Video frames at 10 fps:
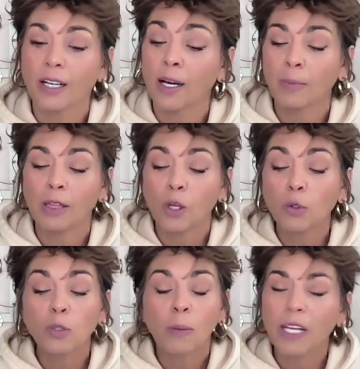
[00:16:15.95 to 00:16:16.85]
I mean,
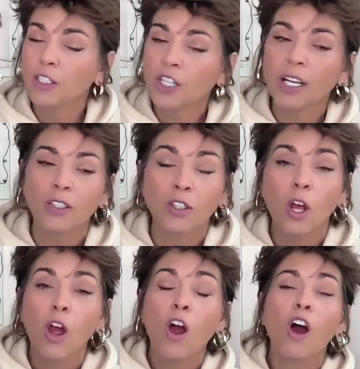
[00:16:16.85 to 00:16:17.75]
those paychecks
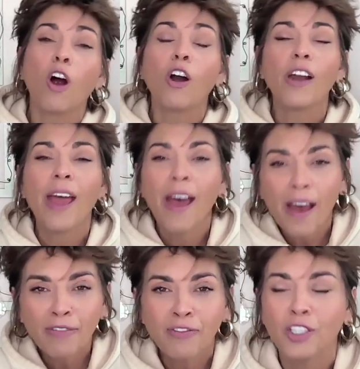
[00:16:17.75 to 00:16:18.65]
are
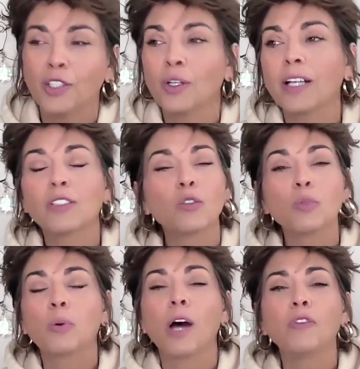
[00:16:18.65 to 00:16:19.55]
hefty, you guys. Those
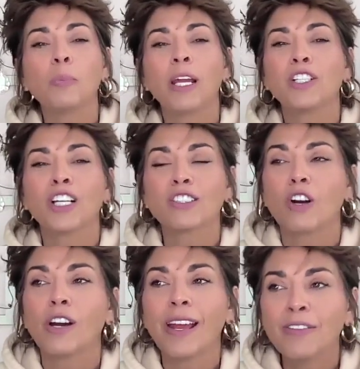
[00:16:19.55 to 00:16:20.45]
Bravo paychecks
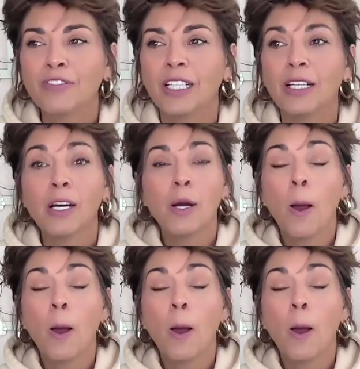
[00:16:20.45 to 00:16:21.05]
are hefty.